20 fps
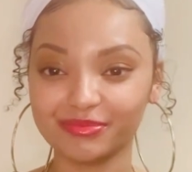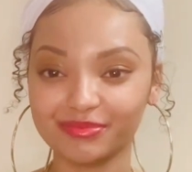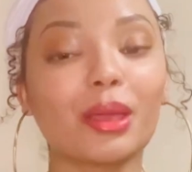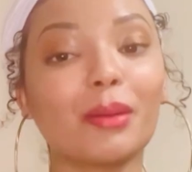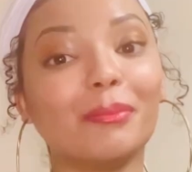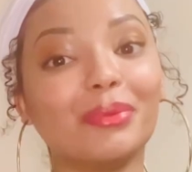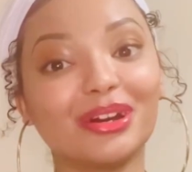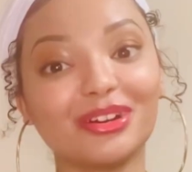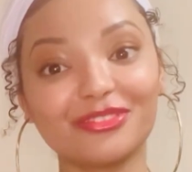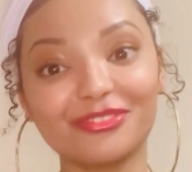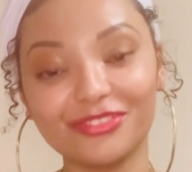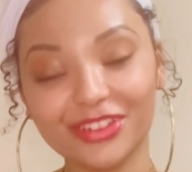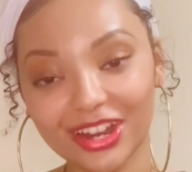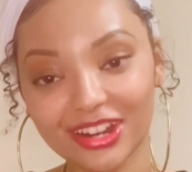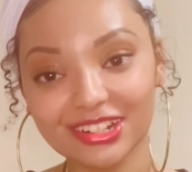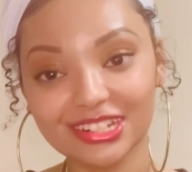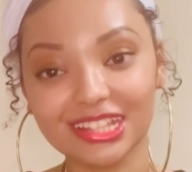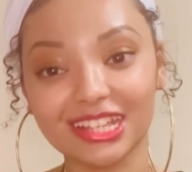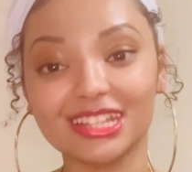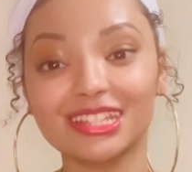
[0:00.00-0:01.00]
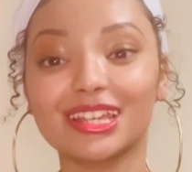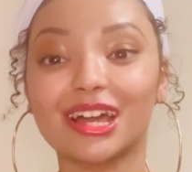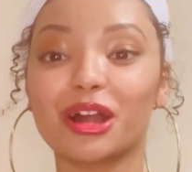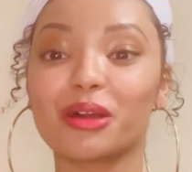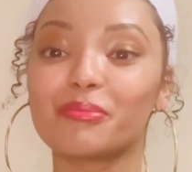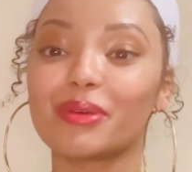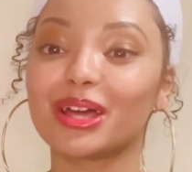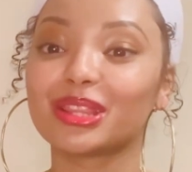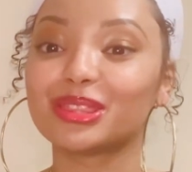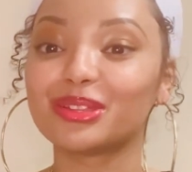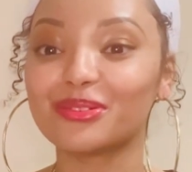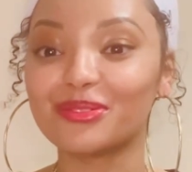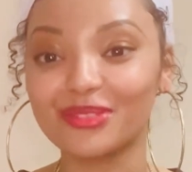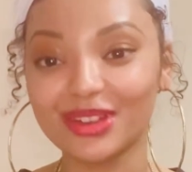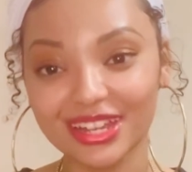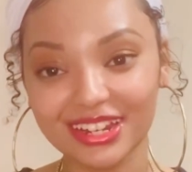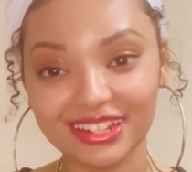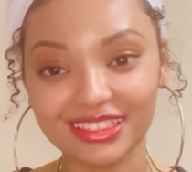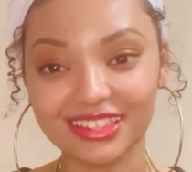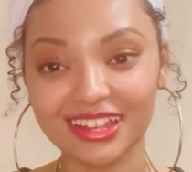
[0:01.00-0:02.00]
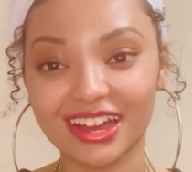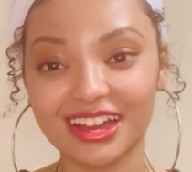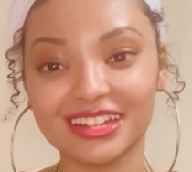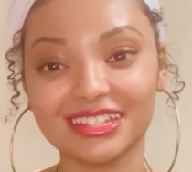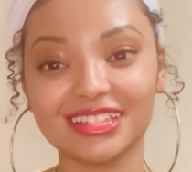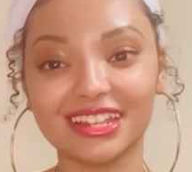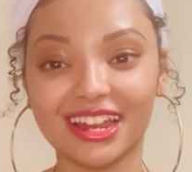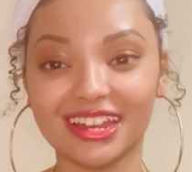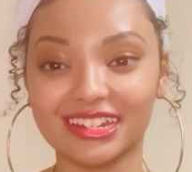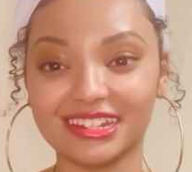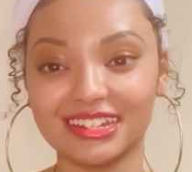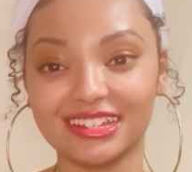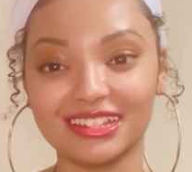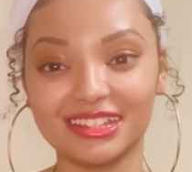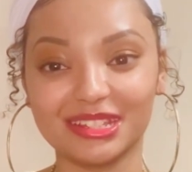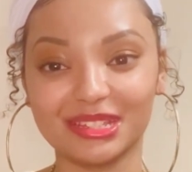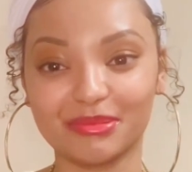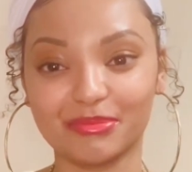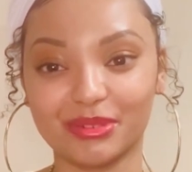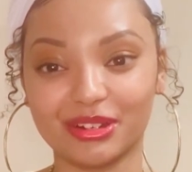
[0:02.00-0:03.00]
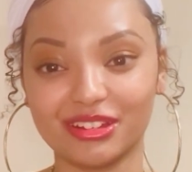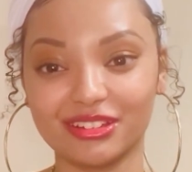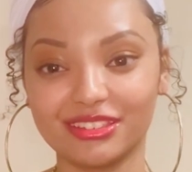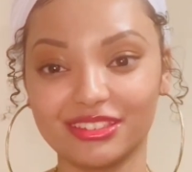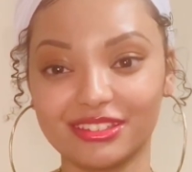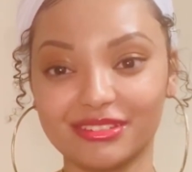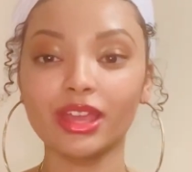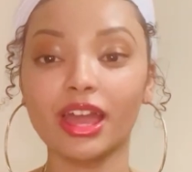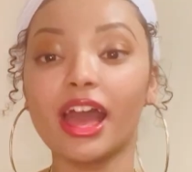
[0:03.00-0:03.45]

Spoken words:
But first, let's talk about the readathons that I did this month.